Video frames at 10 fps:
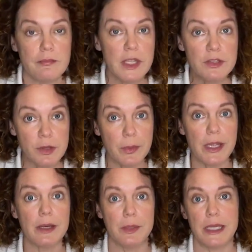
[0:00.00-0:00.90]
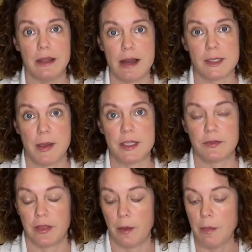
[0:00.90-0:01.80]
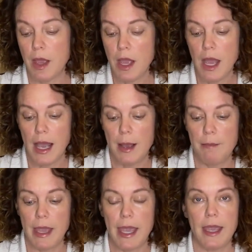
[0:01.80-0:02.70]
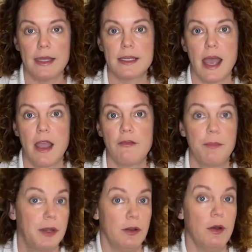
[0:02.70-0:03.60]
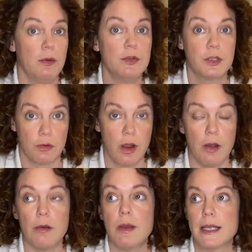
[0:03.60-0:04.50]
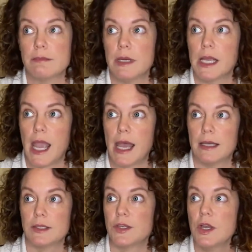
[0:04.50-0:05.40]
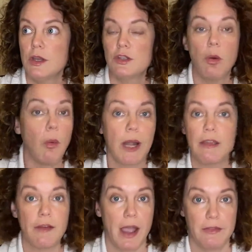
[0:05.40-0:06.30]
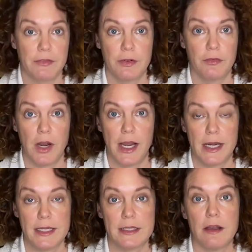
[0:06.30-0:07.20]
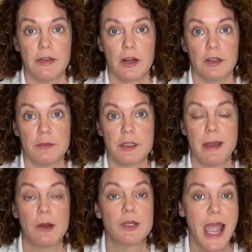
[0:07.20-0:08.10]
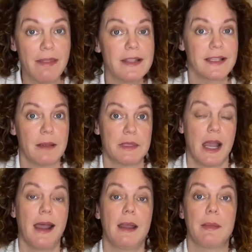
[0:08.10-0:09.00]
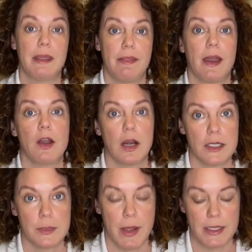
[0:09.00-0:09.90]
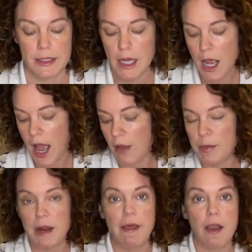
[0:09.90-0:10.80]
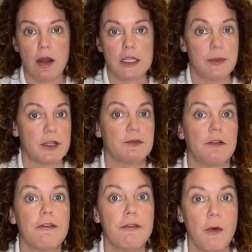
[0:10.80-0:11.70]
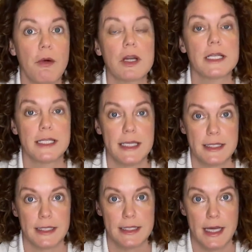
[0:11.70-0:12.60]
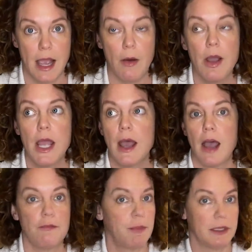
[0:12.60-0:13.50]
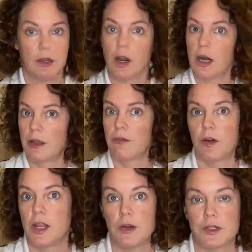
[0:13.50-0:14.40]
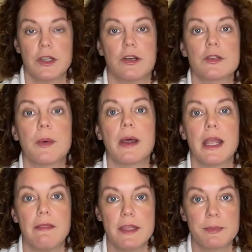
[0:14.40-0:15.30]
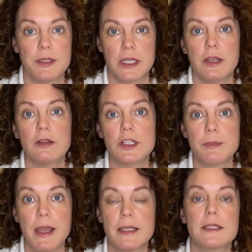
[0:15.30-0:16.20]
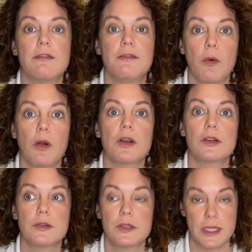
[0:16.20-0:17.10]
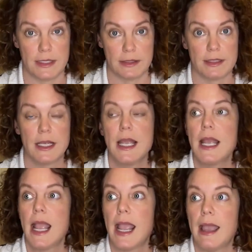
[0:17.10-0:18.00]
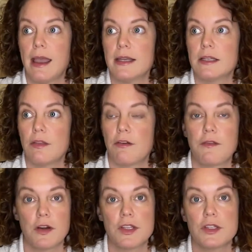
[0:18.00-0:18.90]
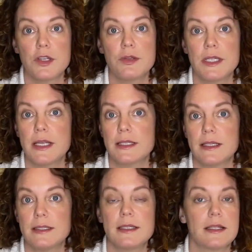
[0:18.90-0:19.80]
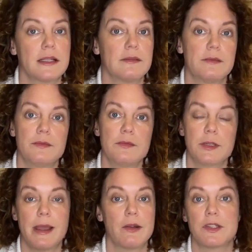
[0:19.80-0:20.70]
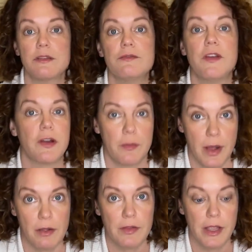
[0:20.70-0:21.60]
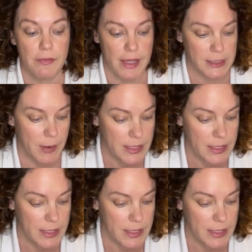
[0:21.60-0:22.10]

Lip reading: So we need a lot of space for them. And I've been known to grow as many as 25 different varieties of heirloom tomatoes at the same time in that garden space. I've been in that garden space for 4 seasons now. I've been gardening for years and years, but in this particular space, 4 seasons. And the first 2 seasons, the tomatoes did very well in that space.